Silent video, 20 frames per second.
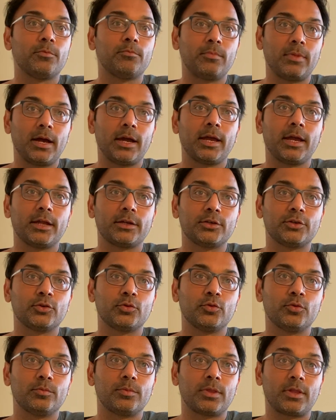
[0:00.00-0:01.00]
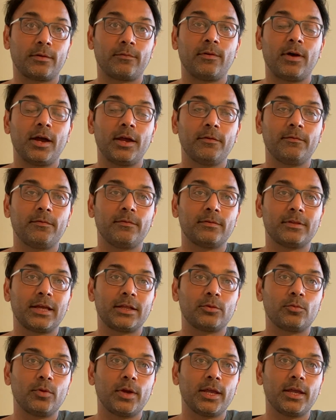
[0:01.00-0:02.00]
I had to survive
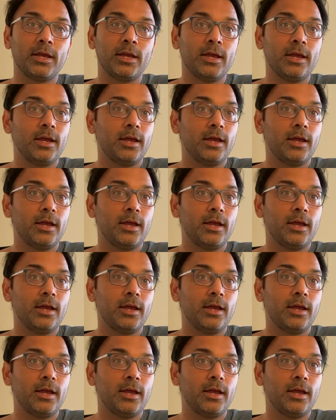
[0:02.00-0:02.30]
that way.